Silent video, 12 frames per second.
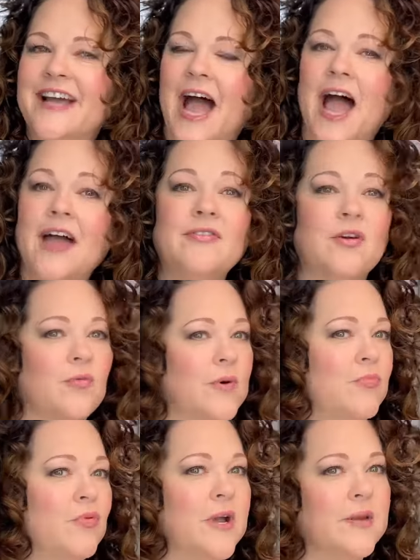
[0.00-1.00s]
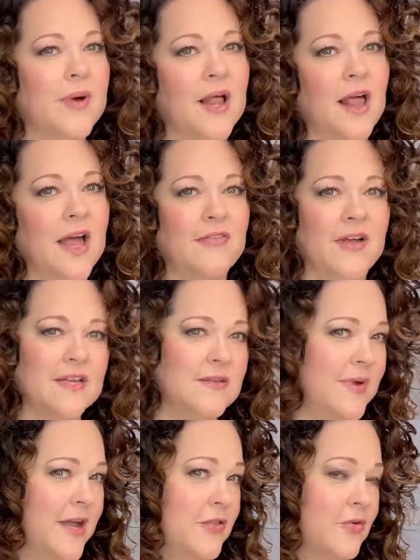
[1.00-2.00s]
I've at one point in my life had to
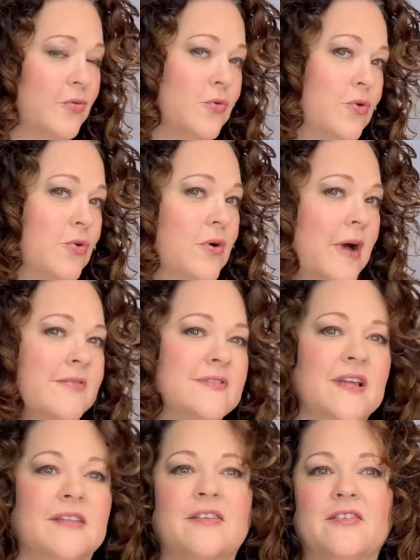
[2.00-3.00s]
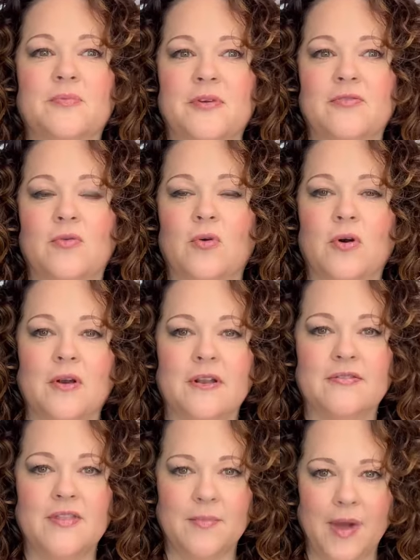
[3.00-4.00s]
make the rule, I've said this before,
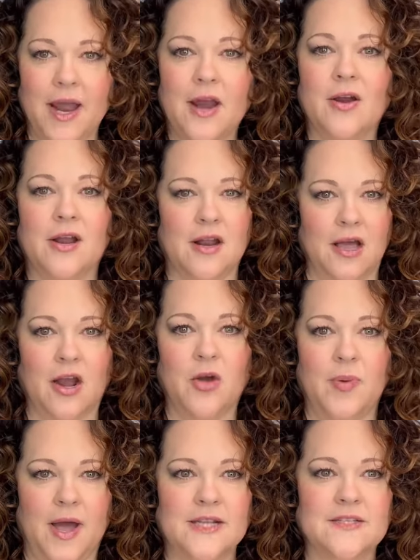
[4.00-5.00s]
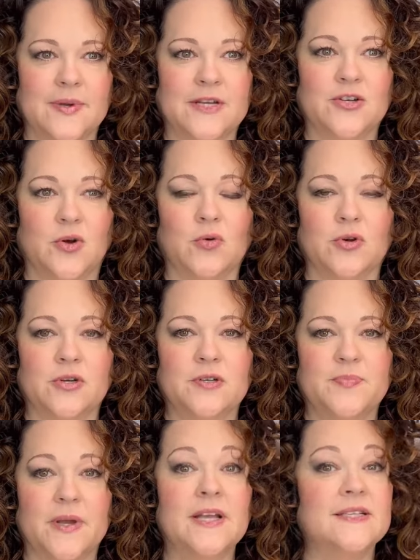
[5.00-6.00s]
that my hair cannot go past my shoulders
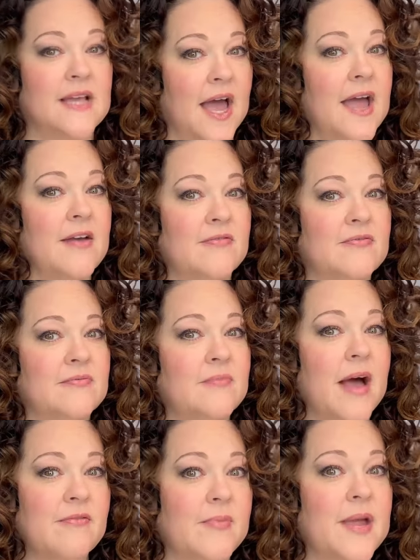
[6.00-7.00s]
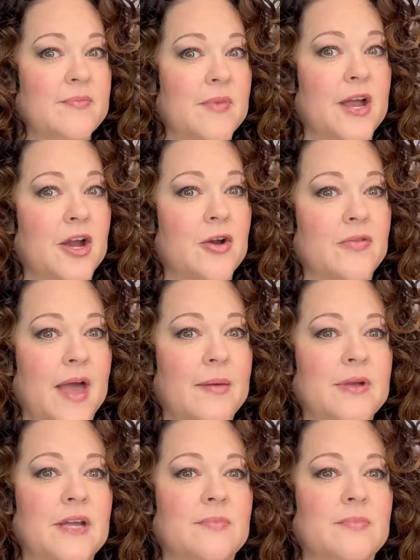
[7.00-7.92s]
because I have I've made my hair that big